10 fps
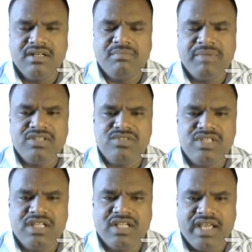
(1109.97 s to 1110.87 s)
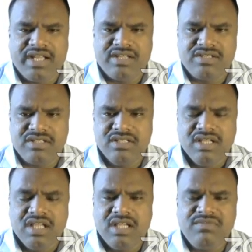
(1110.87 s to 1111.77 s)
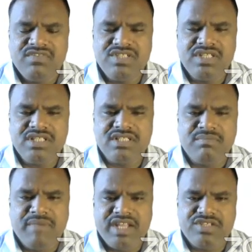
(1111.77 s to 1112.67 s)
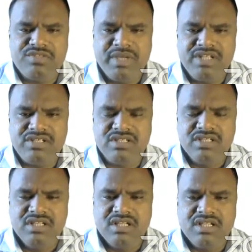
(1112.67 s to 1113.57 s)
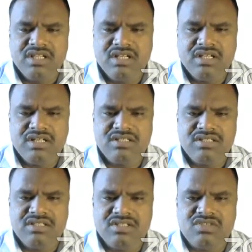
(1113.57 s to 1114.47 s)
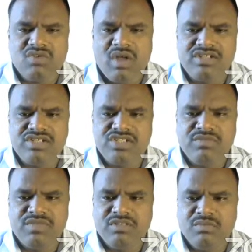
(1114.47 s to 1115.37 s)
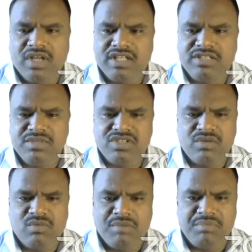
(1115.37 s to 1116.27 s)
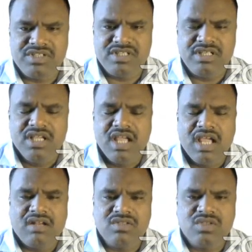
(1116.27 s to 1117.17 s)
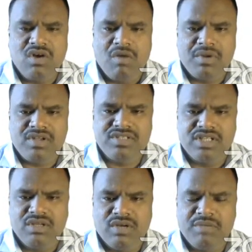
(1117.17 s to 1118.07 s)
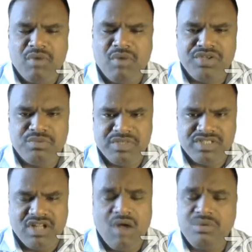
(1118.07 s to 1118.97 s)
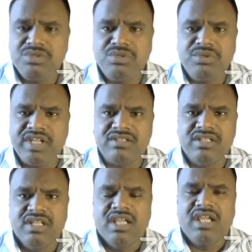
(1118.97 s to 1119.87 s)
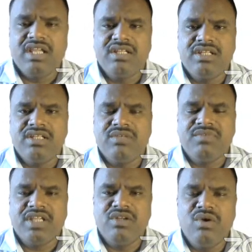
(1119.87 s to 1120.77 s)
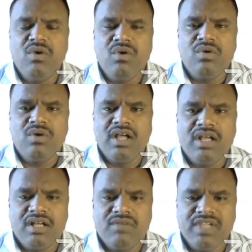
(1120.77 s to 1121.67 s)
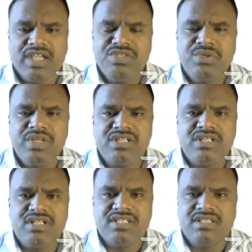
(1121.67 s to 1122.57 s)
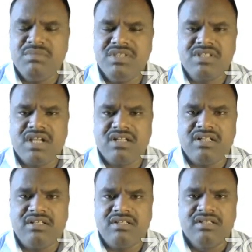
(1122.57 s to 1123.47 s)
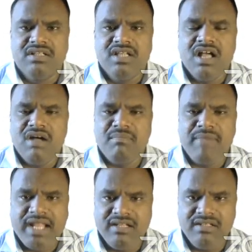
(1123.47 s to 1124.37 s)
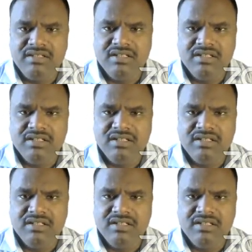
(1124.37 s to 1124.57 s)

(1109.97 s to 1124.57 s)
pathogenic character. And if you see this management, so it's soil drenching with the borax mixture 1% and also copper oxychloride 0.2%. How to do it? And we can do it in a semicircle manner.